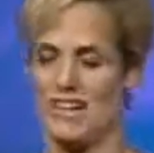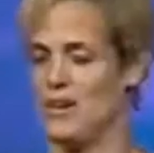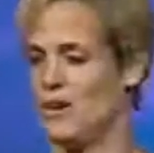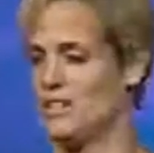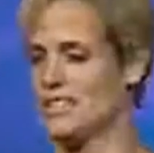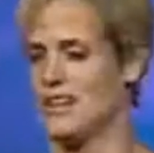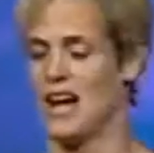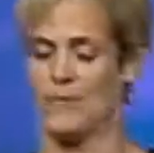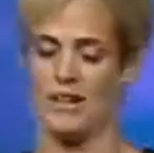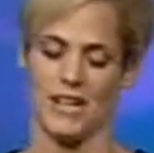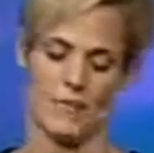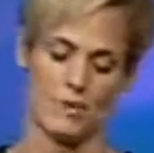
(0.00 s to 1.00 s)
He already saw
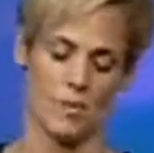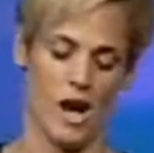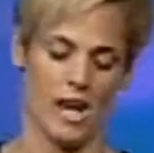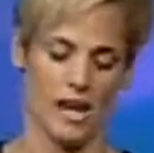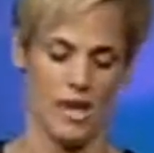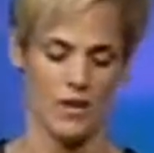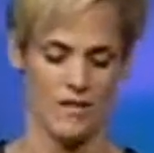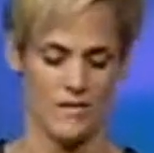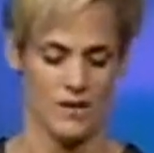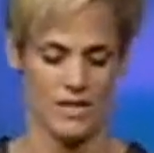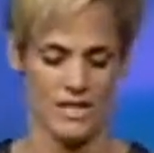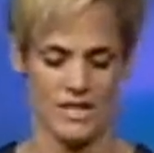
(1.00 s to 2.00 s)
me, comes walking
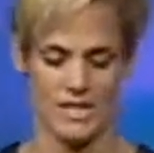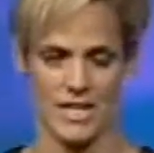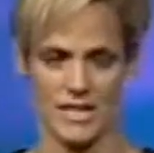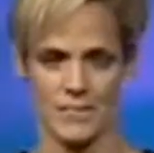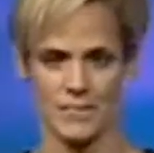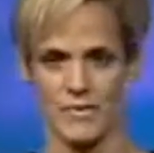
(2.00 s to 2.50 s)
over, and he's like,